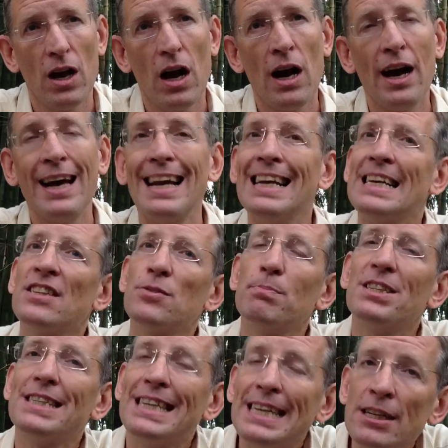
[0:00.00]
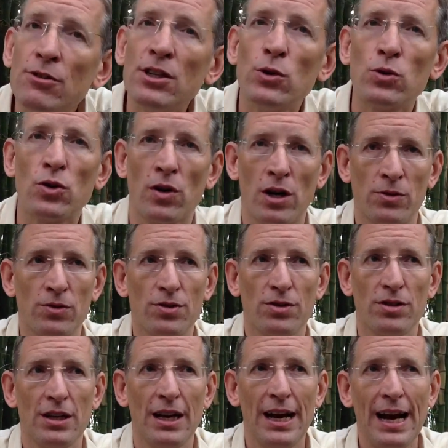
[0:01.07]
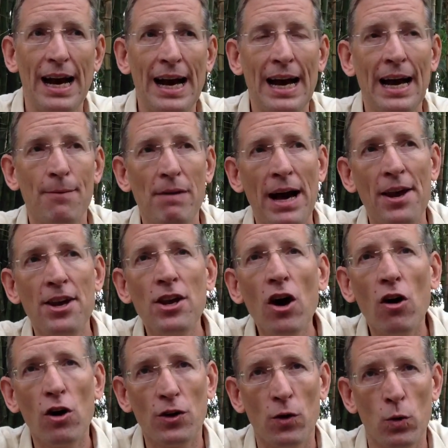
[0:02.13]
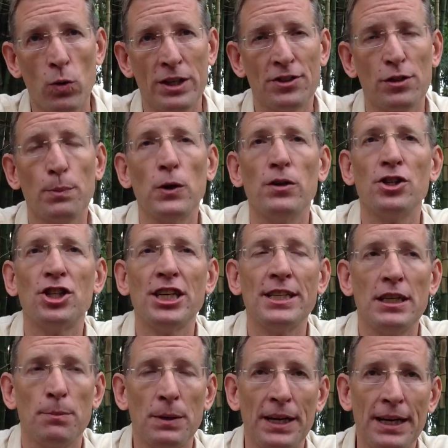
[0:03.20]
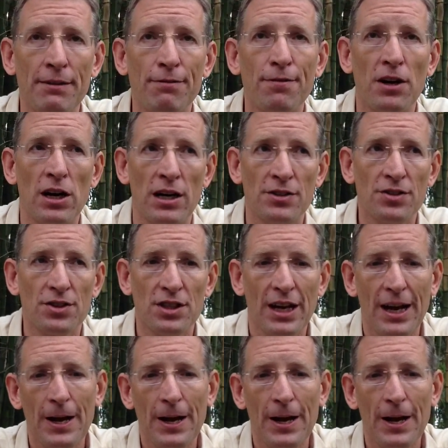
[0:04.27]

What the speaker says: at least material growth, and not always to put GDP first.